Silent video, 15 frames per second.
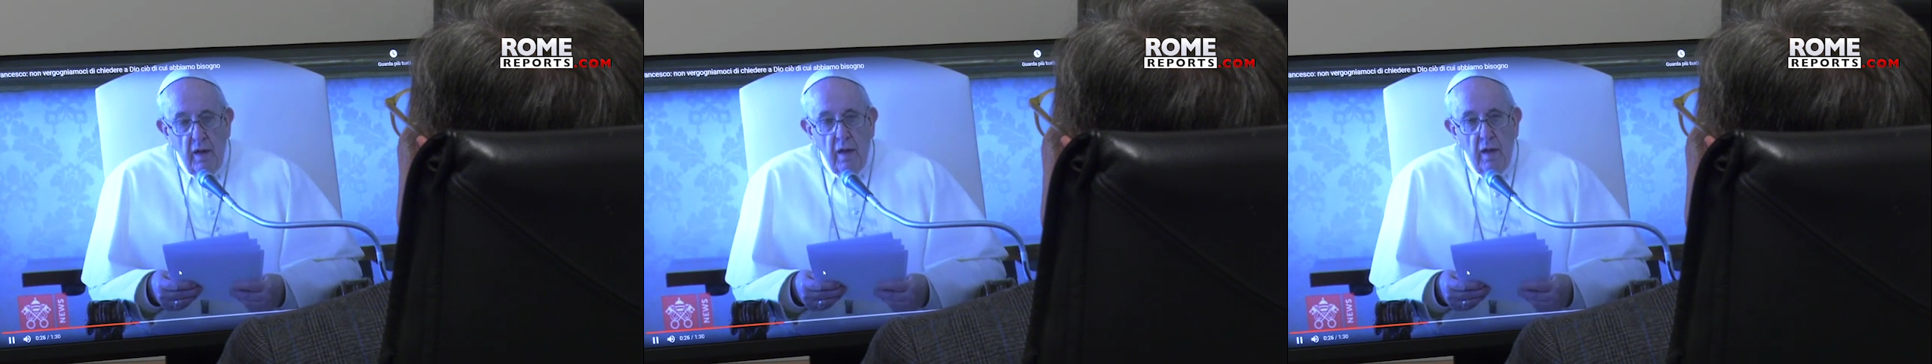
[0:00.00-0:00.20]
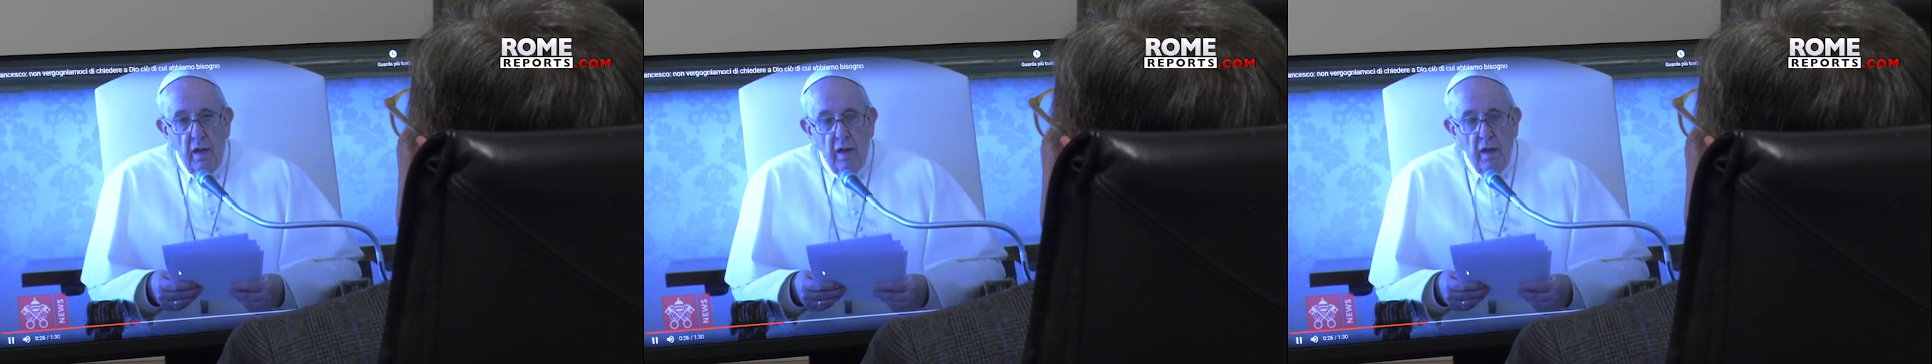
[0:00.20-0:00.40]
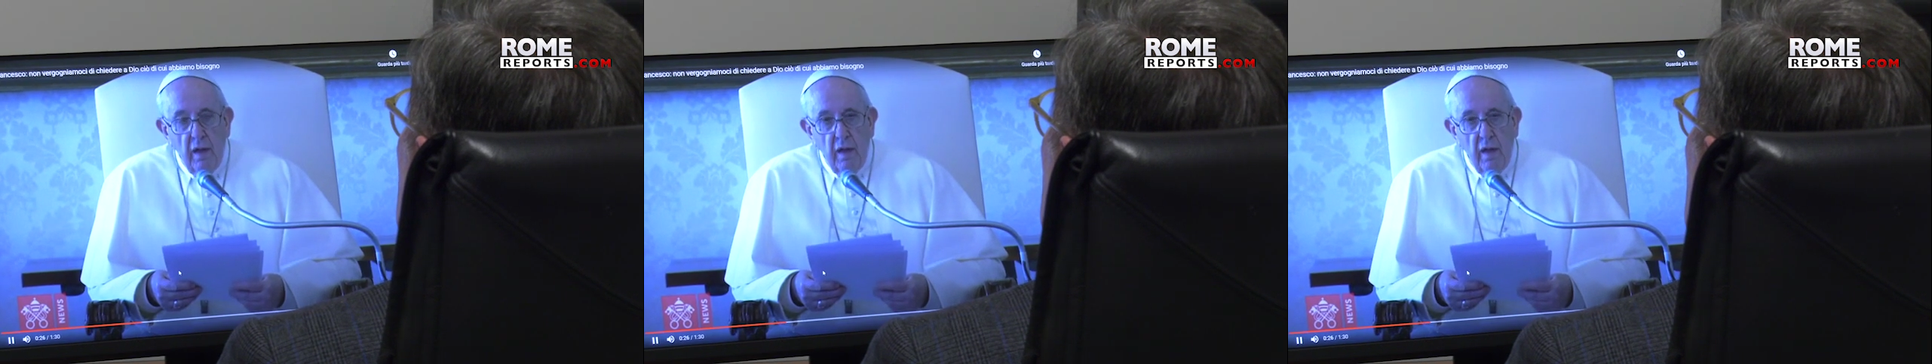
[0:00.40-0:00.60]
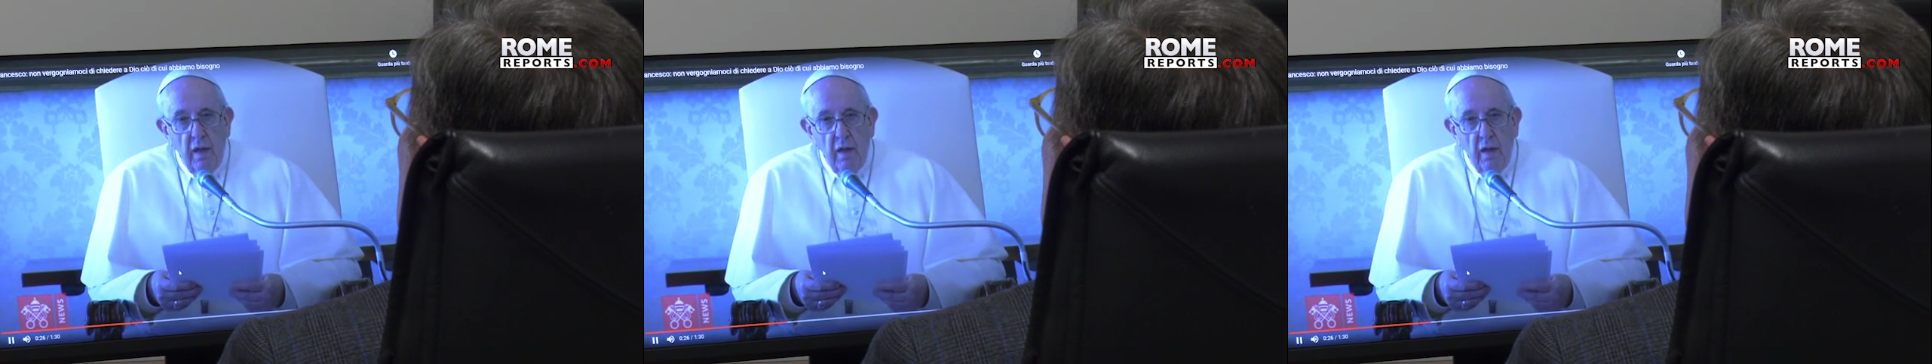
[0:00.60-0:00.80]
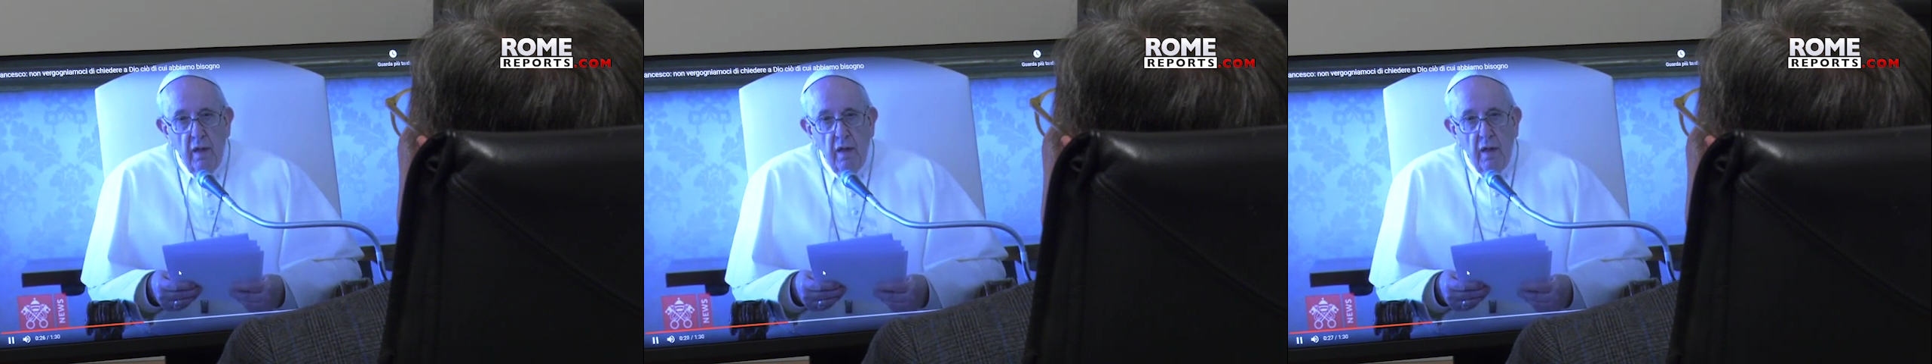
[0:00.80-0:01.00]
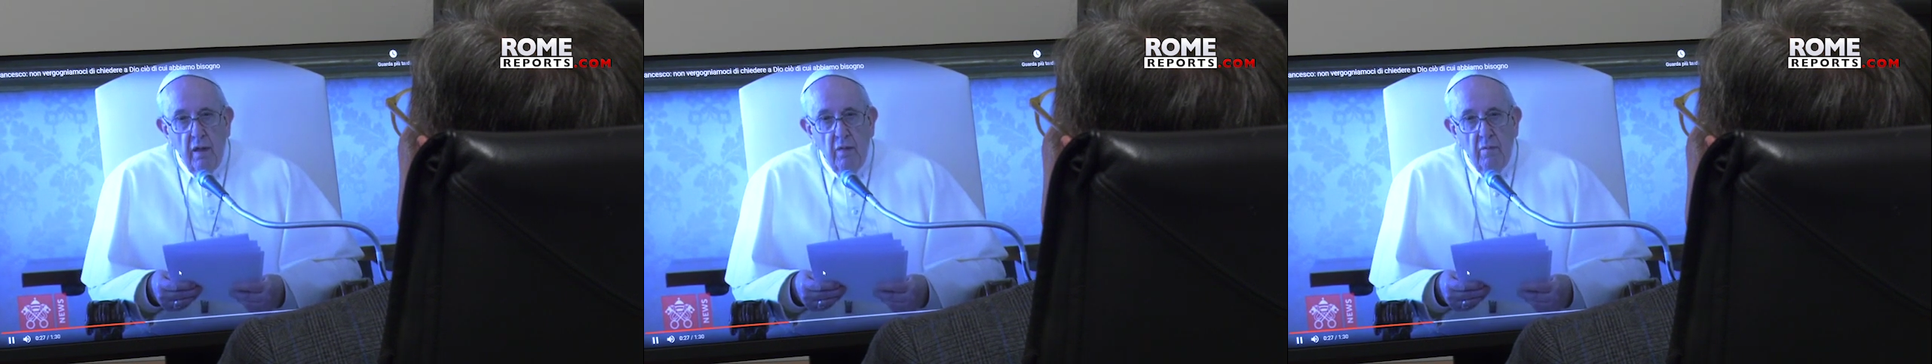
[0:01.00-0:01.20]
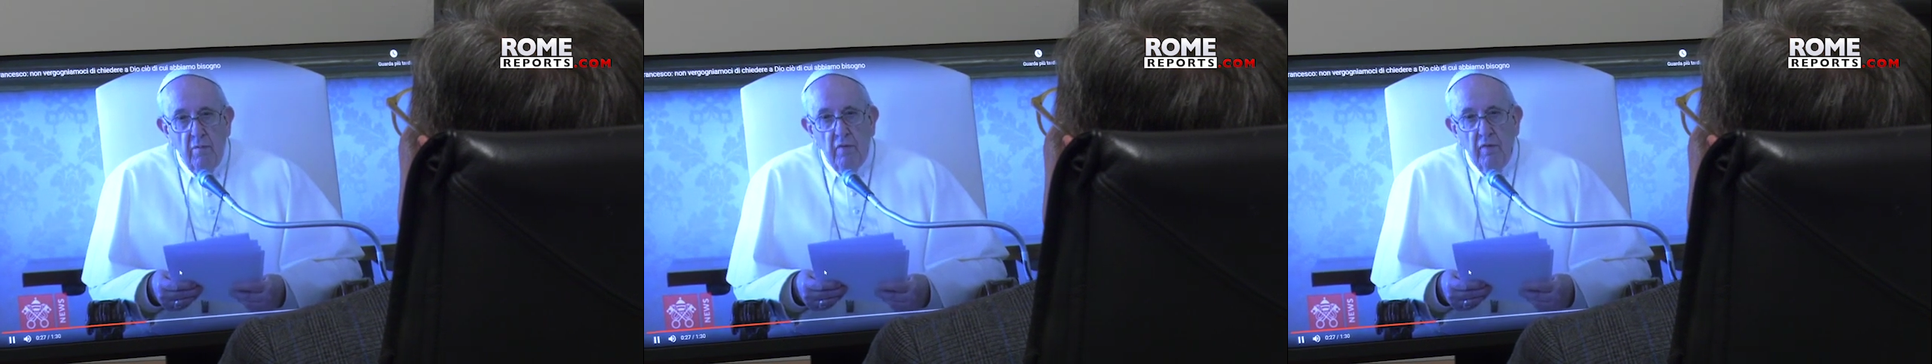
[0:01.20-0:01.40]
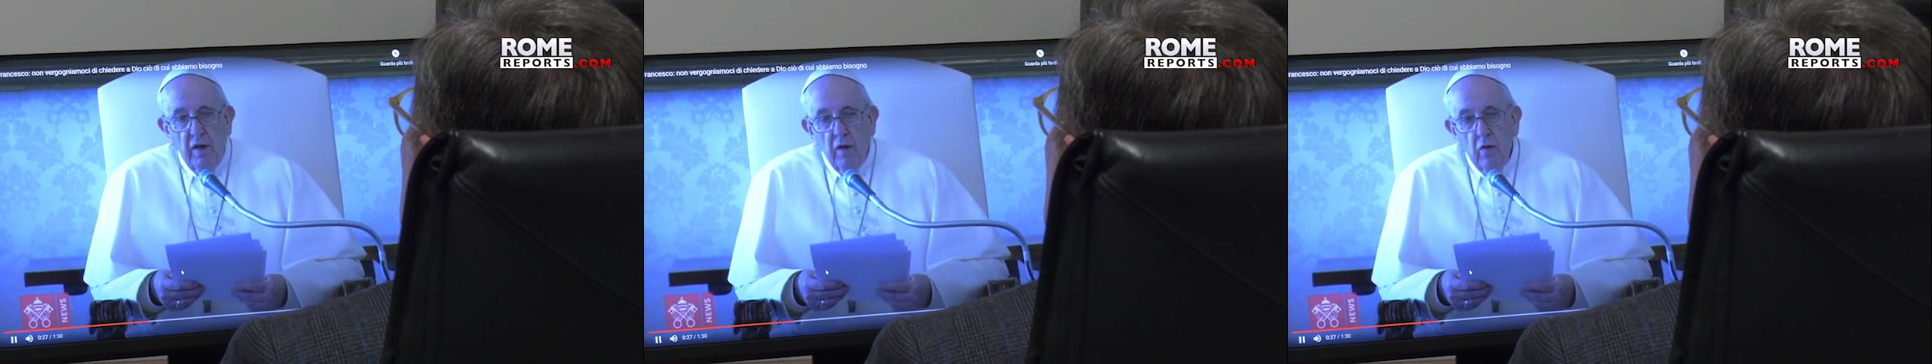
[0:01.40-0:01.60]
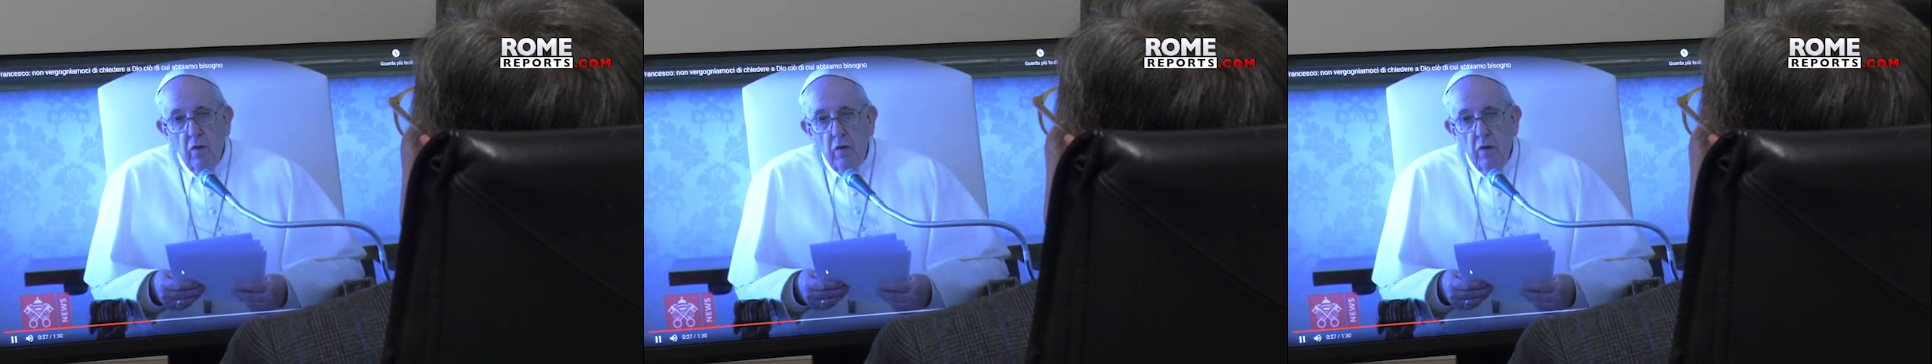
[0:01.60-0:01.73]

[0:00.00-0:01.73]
Latin America has a new face